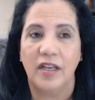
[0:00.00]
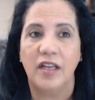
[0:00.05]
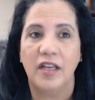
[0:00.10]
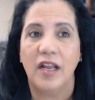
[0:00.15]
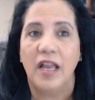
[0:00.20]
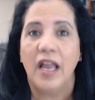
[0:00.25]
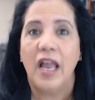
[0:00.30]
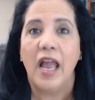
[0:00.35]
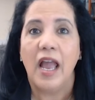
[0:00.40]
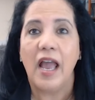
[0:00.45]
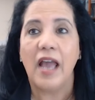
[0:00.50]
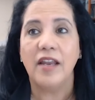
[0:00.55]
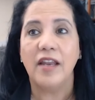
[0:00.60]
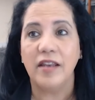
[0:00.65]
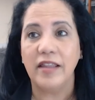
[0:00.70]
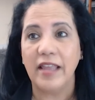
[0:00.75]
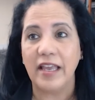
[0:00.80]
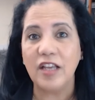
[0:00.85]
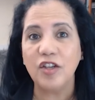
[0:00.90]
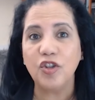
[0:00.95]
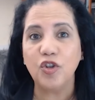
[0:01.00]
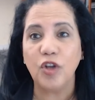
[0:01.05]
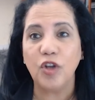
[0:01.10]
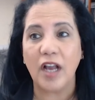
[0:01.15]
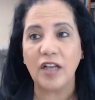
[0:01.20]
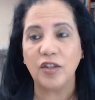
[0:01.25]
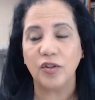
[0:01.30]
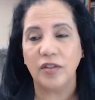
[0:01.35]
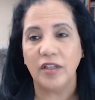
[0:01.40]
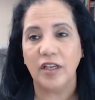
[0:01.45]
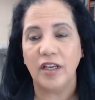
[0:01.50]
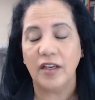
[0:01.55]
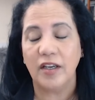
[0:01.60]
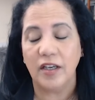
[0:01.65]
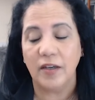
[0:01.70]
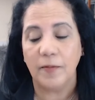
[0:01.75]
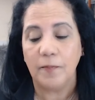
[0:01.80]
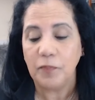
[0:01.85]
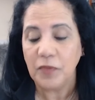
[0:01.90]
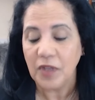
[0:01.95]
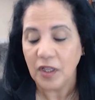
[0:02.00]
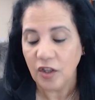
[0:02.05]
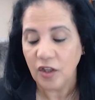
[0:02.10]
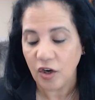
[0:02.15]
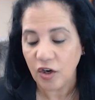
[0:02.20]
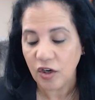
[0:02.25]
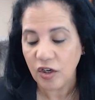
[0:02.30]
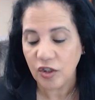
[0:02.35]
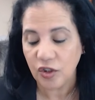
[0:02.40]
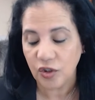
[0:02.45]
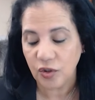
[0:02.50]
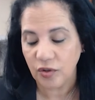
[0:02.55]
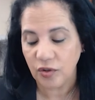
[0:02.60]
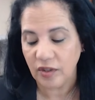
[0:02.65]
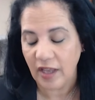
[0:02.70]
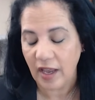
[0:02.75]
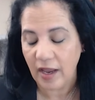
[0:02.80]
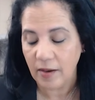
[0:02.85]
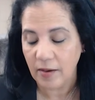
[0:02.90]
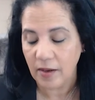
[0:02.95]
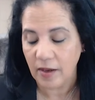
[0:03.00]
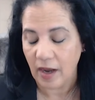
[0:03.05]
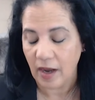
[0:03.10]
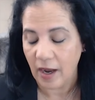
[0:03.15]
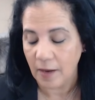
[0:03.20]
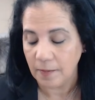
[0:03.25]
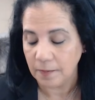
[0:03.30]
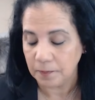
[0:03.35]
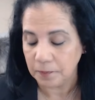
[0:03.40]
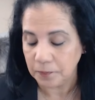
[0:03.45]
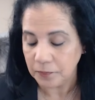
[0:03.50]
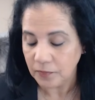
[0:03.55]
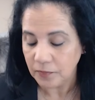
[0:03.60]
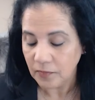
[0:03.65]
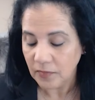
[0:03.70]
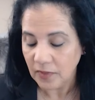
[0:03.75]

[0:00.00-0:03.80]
it, and they should actually, not only should they, um,